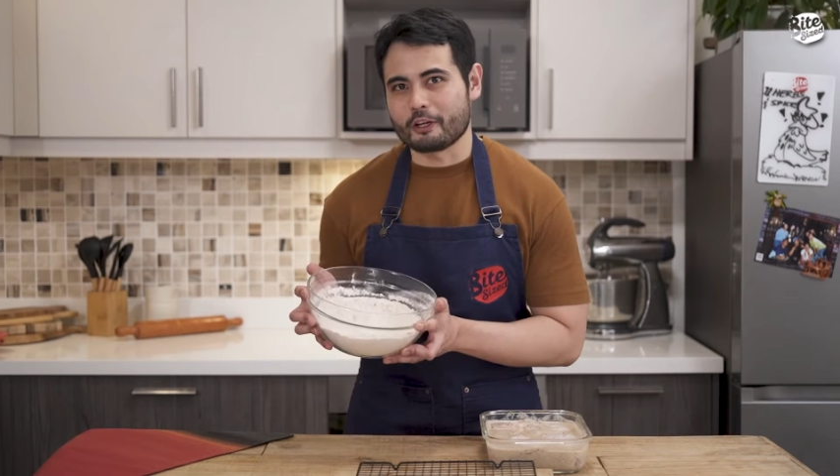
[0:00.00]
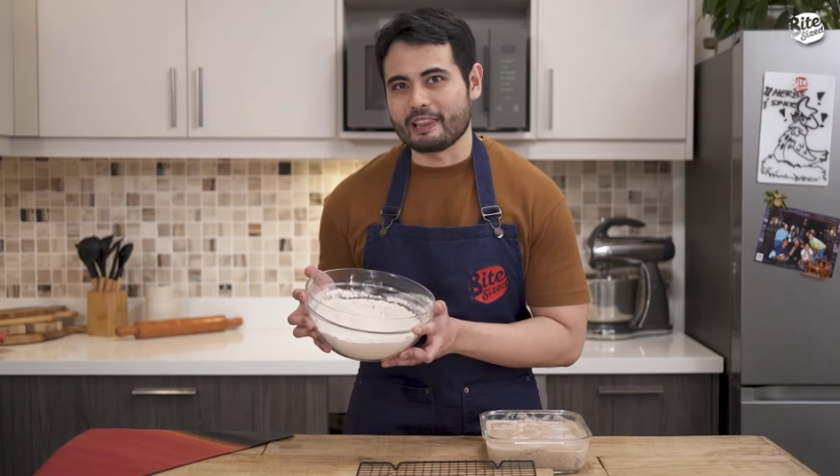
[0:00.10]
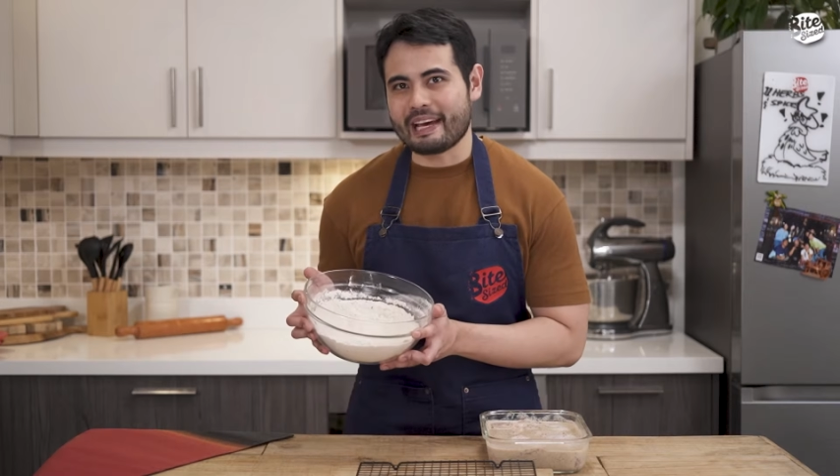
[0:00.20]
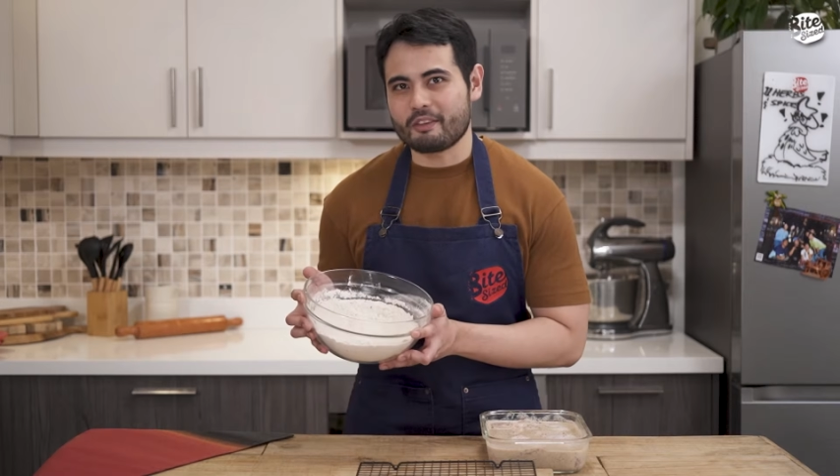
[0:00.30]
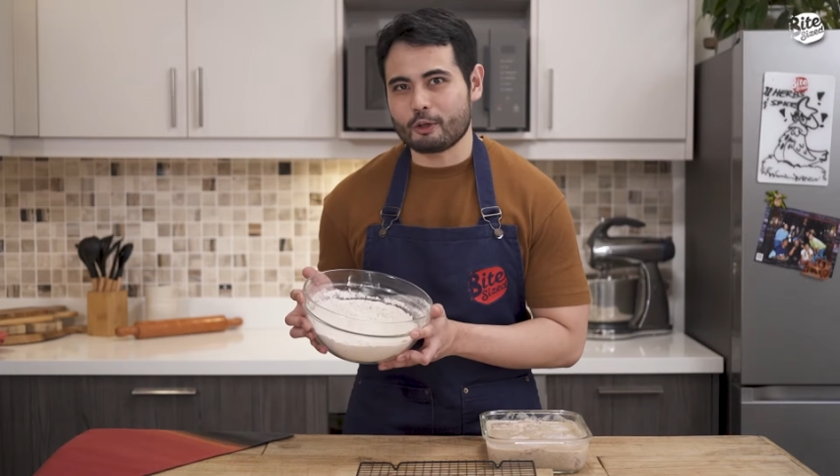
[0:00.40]

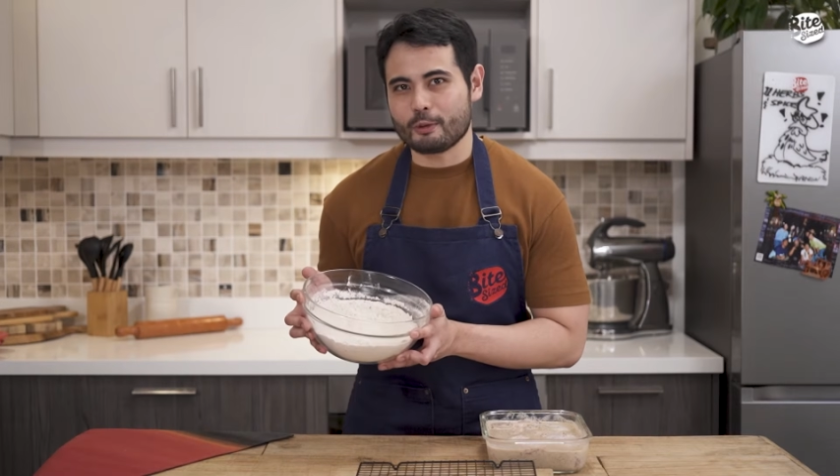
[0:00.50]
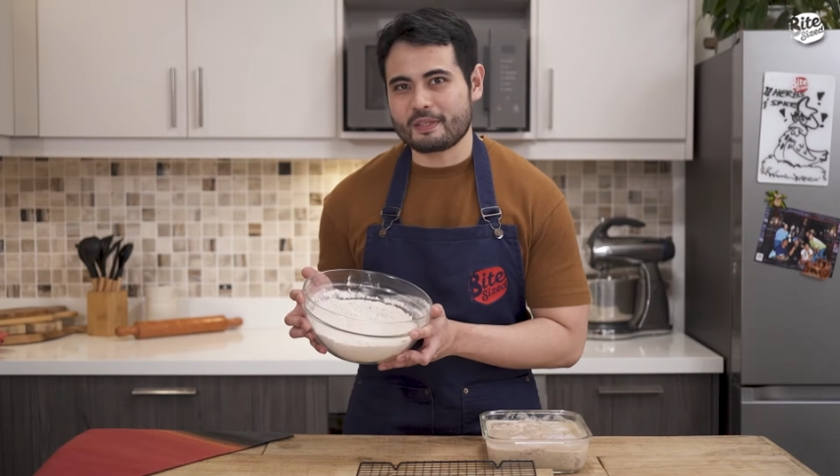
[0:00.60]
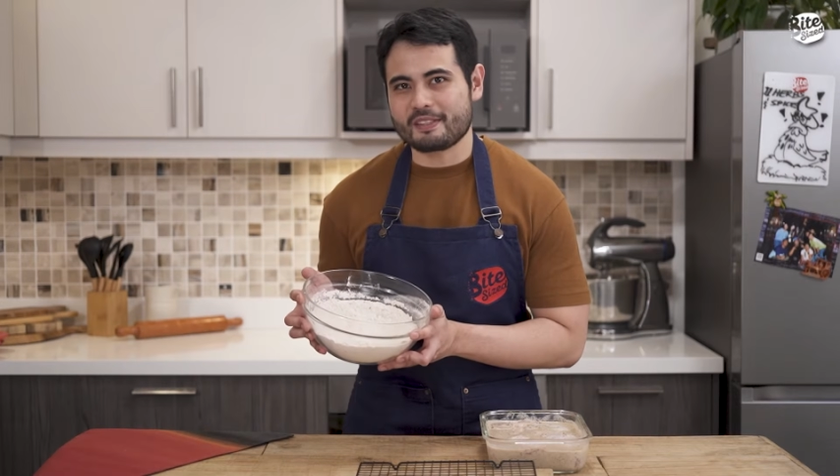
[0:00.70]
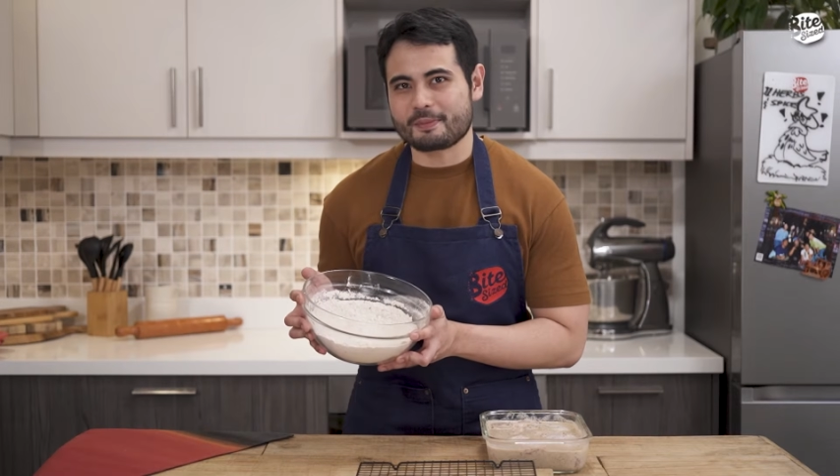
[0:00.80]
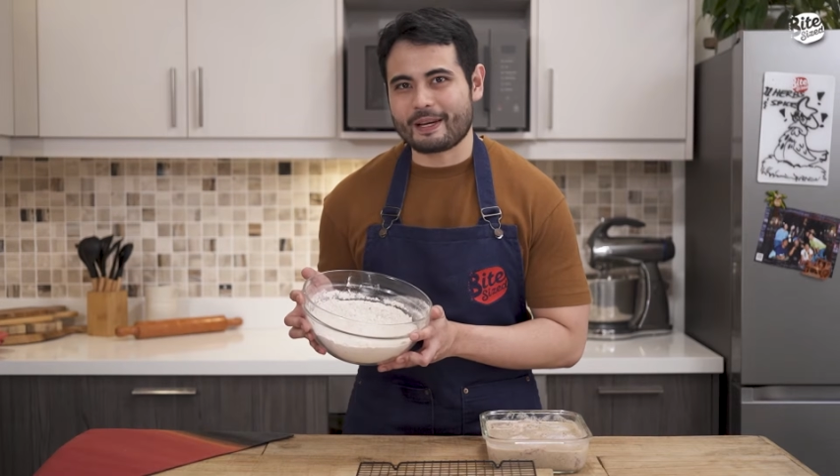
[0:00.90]
11
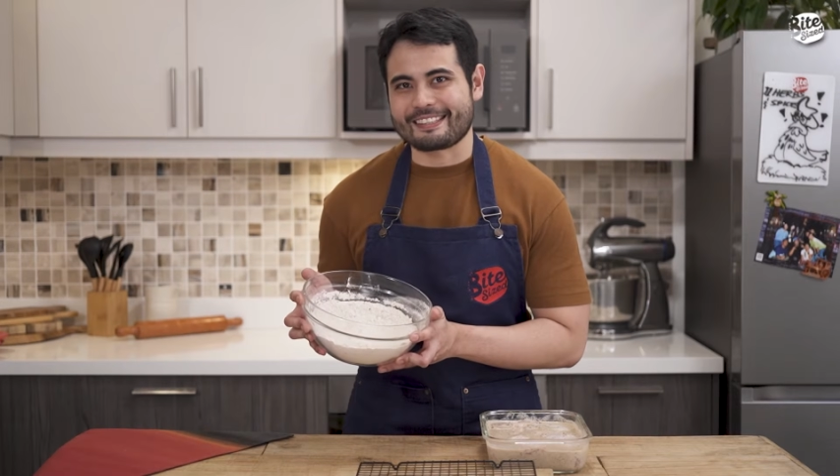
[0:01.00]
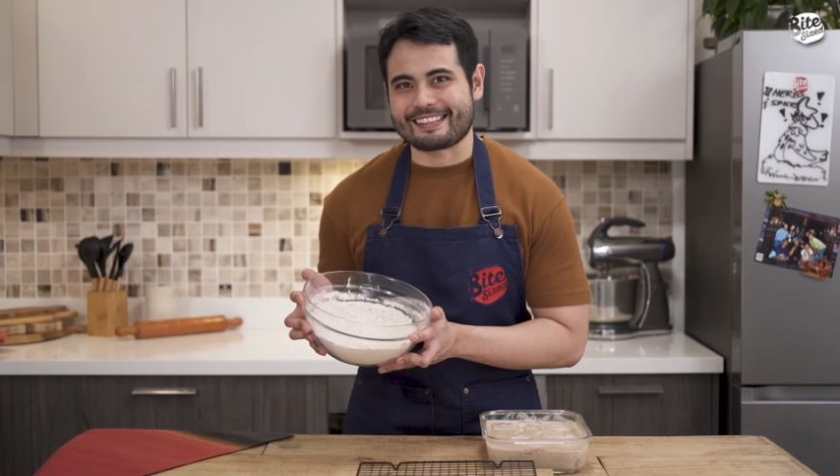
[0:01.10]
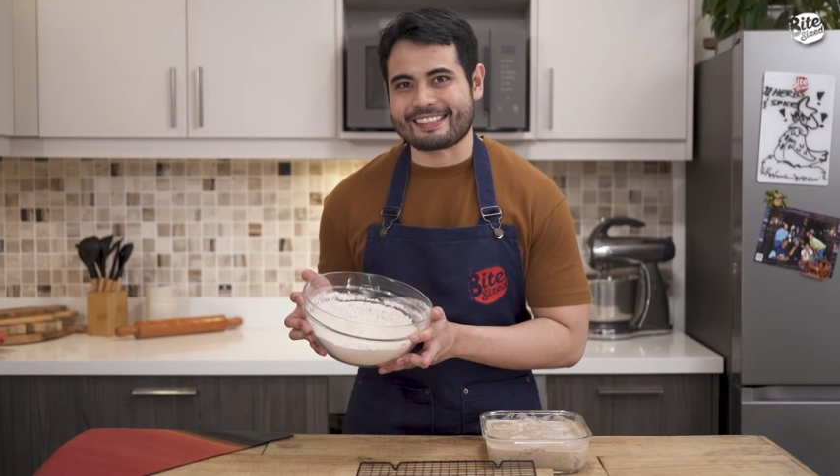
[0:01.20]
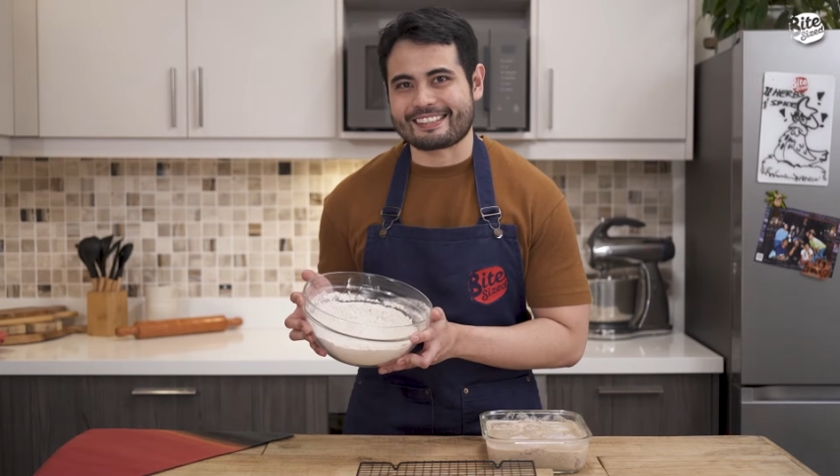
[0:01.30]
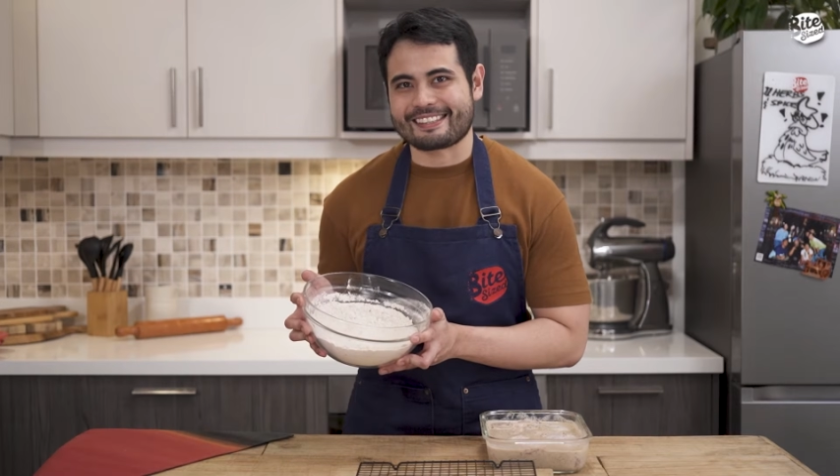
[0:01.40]
herbs and
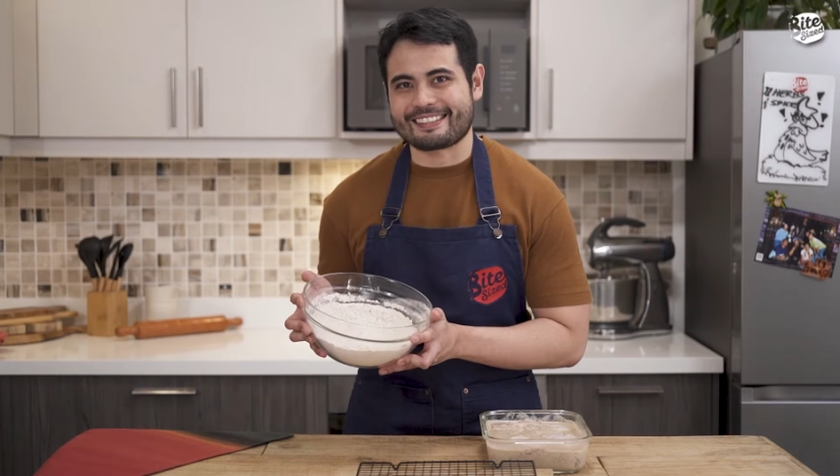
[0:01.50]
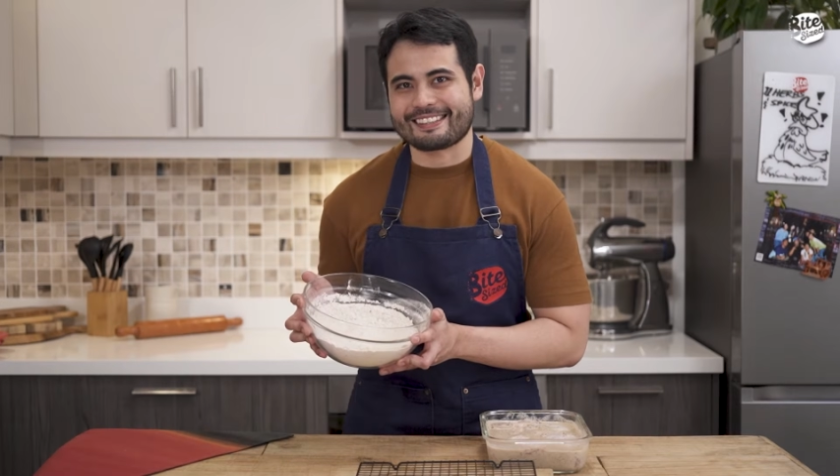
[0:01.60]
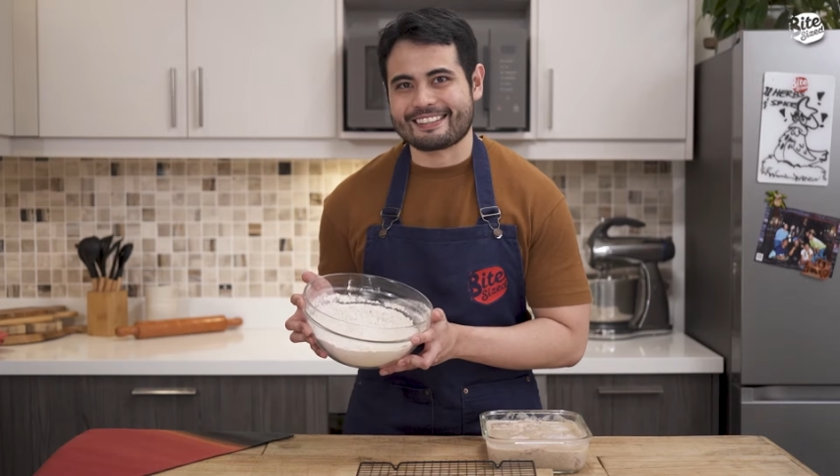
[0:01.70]
spices.